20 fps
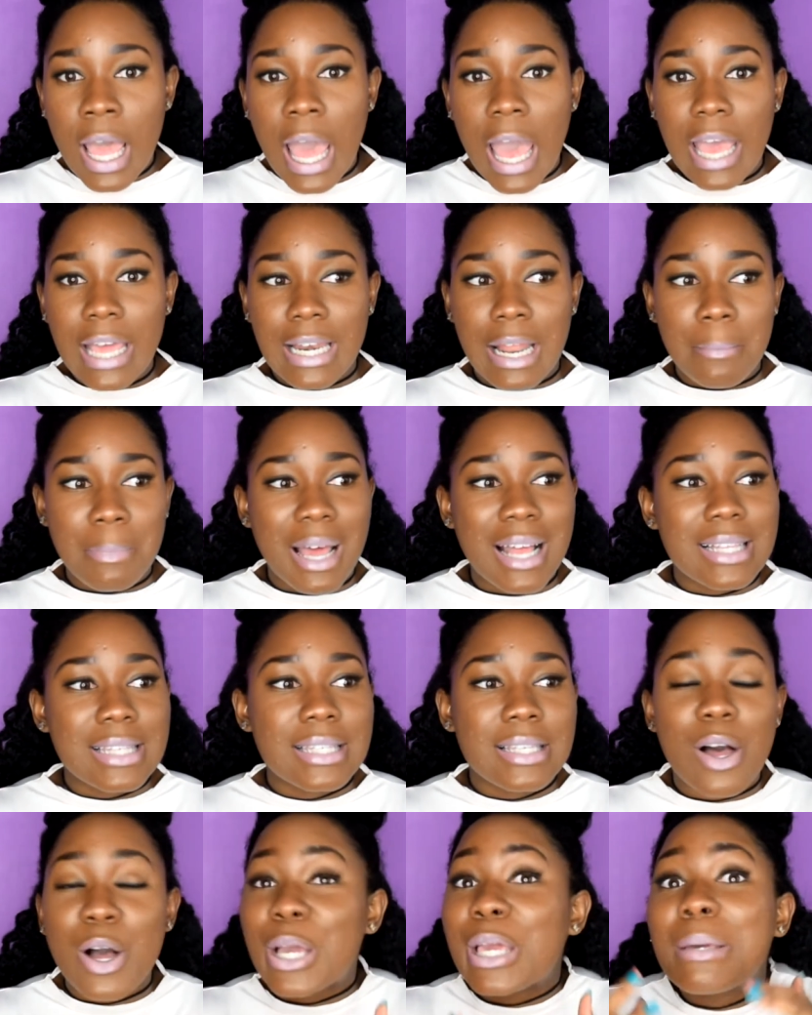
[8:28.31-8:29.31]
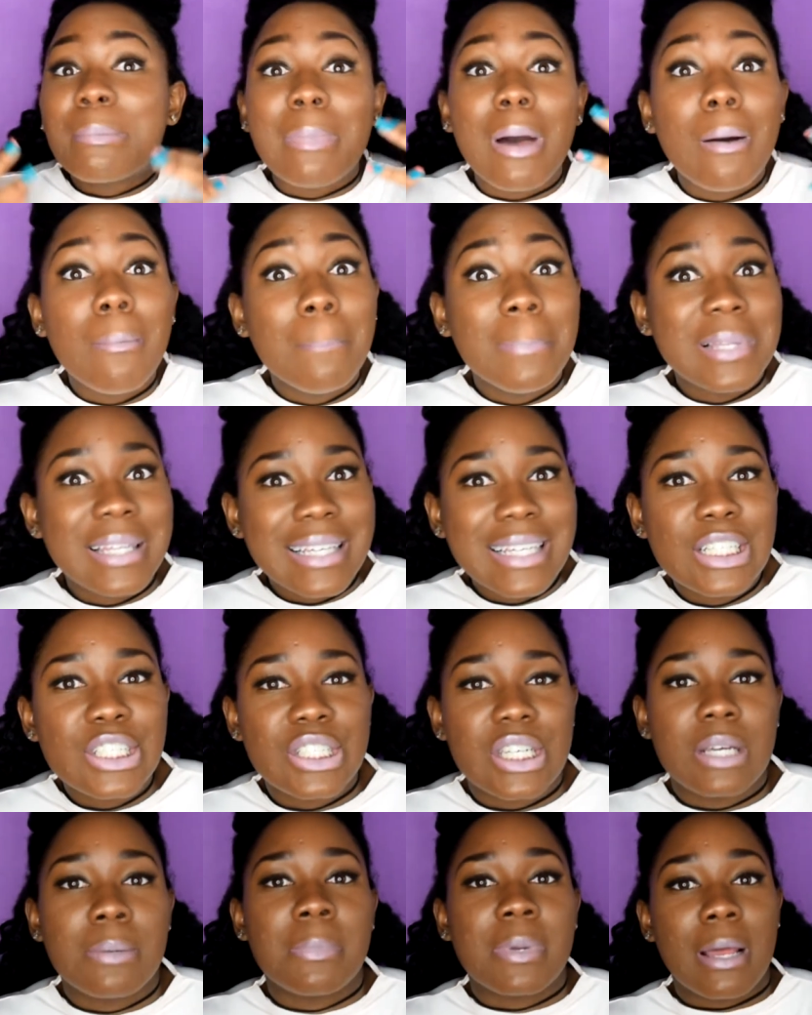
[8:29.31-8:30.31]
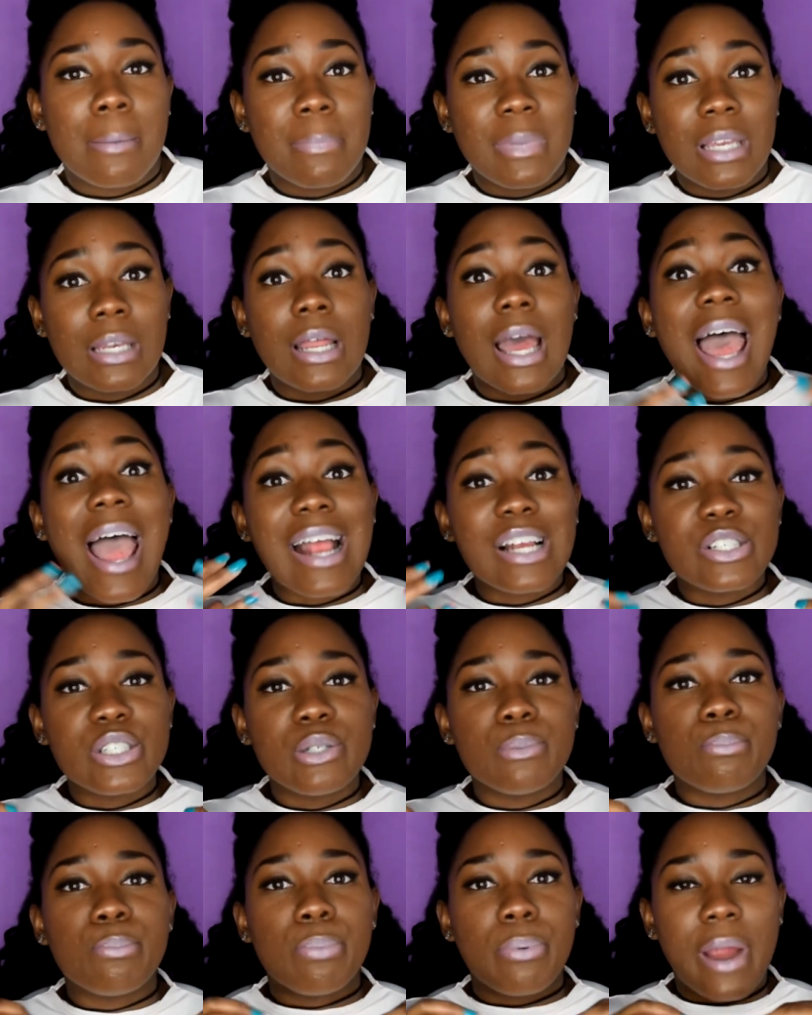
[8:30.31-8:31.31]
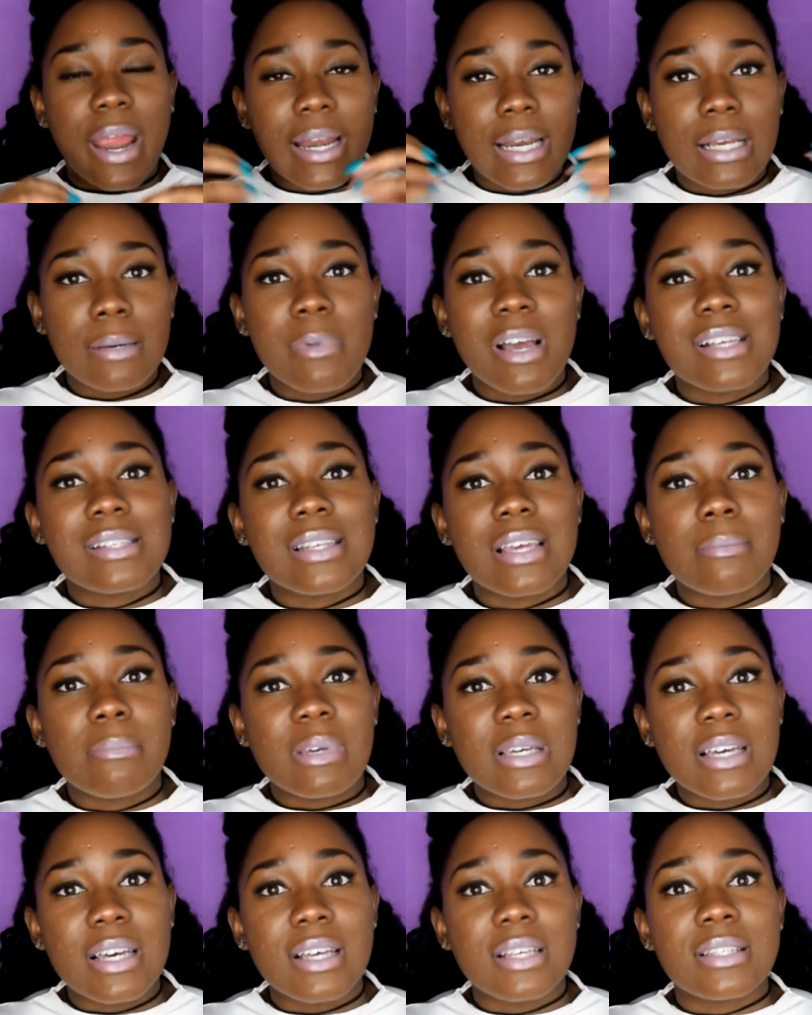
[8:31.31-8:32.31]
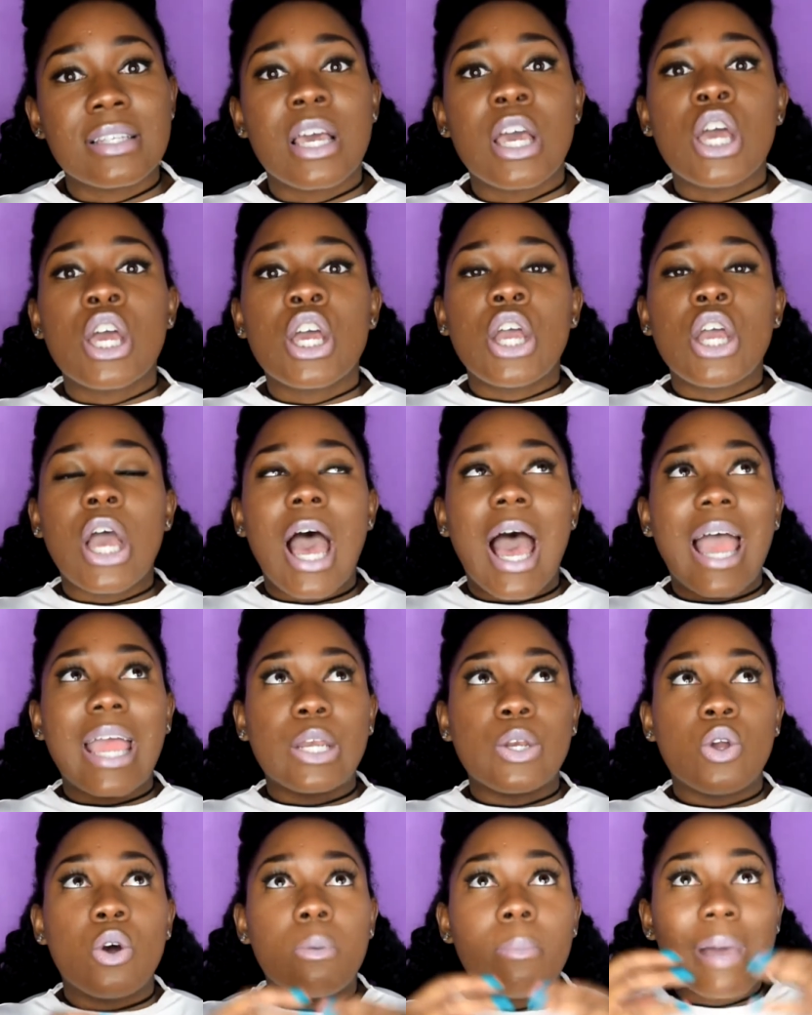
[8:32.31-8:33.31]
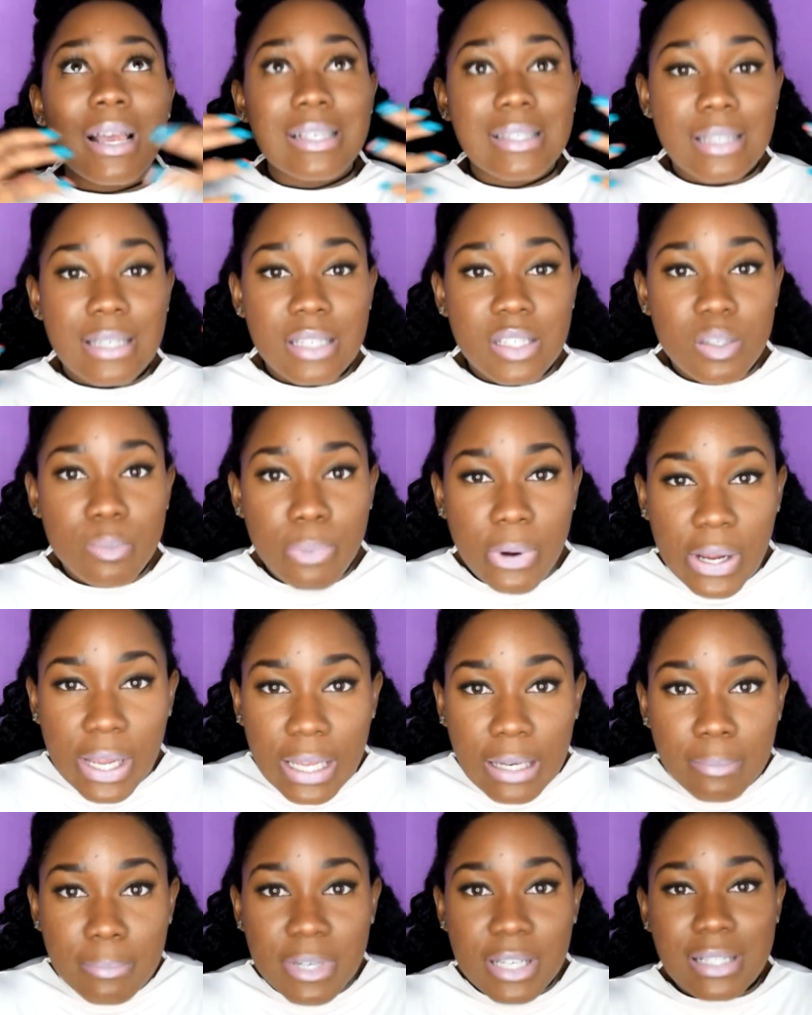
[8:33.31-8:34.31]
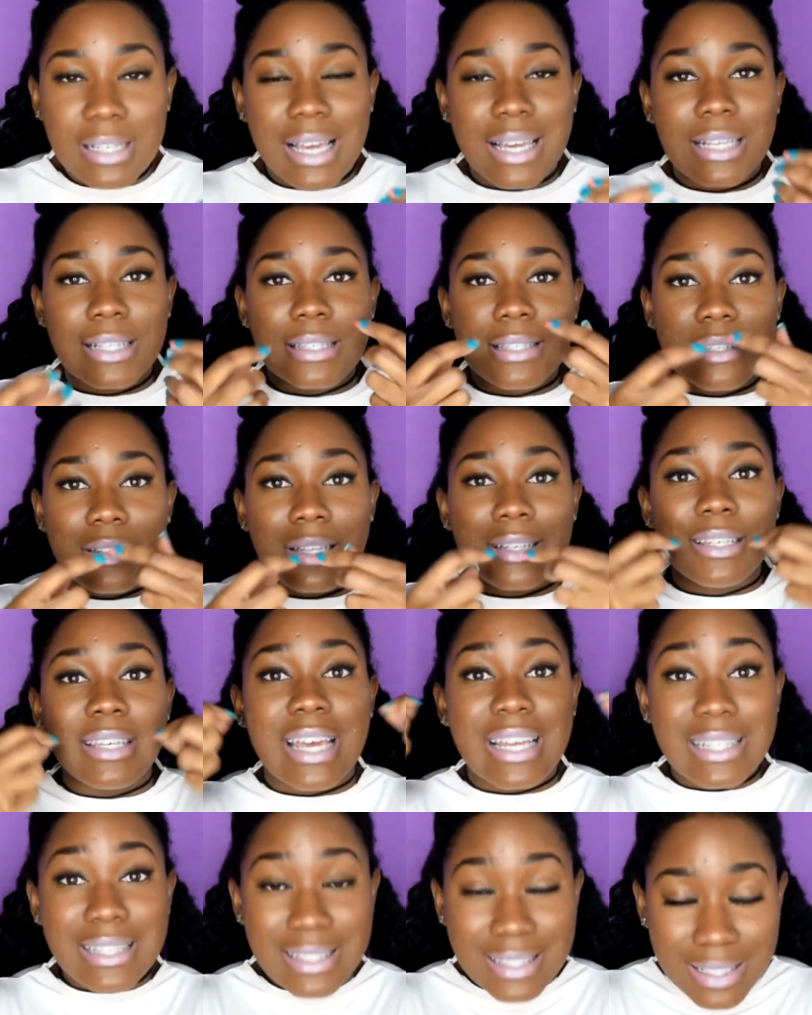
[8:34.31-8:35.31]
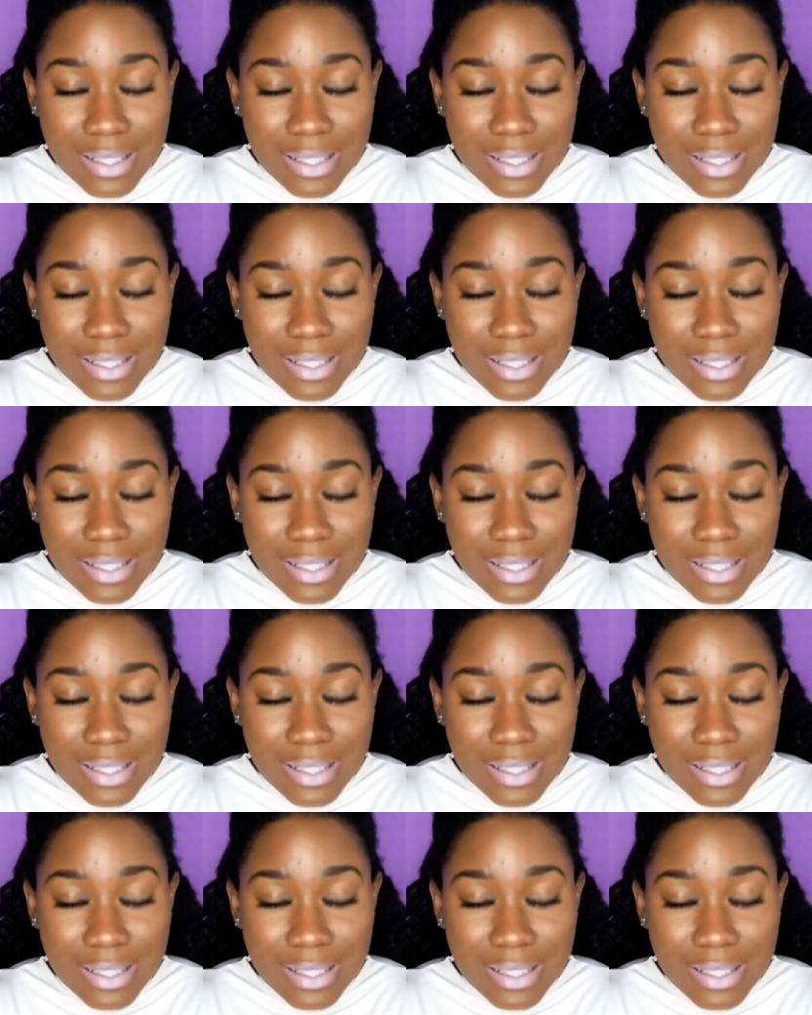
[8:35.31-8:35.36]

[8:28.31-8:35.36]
And I'm not talking about bleaching, but I mean actually brightening my skin, because I know my skin is brightened because I can see the dead,